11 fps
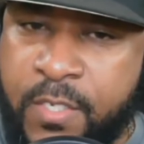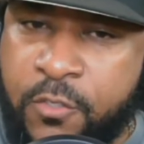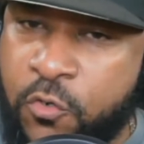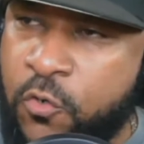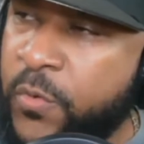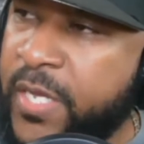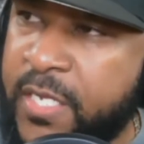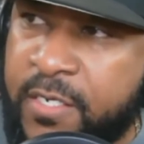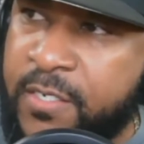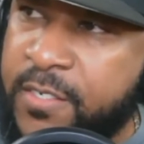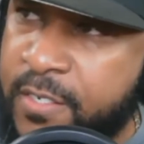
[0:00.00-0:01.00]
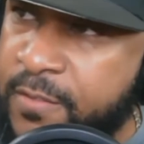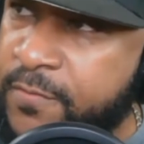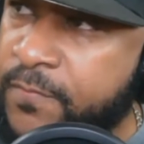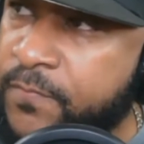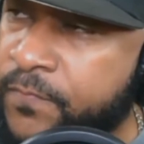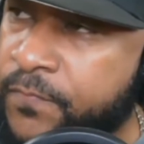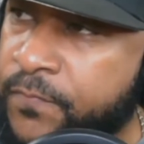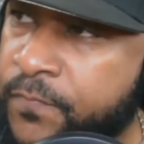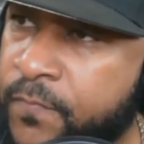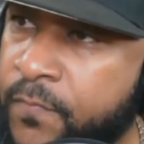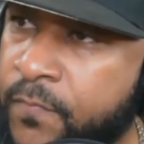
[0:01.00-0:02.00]
go away, ain't nothing here.
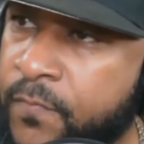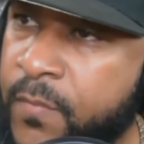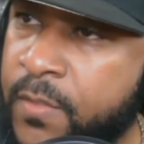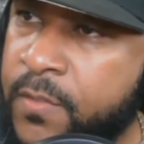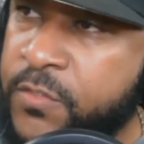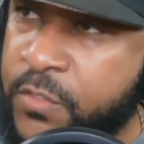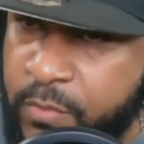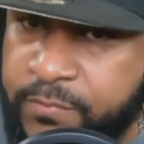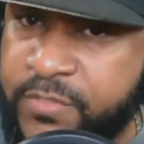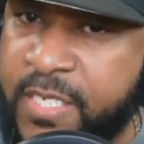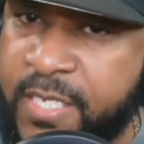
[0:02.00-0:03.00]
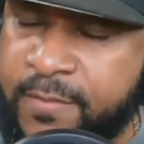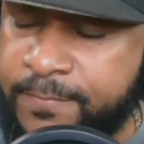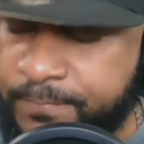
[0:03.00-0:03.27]
See what I'm saying?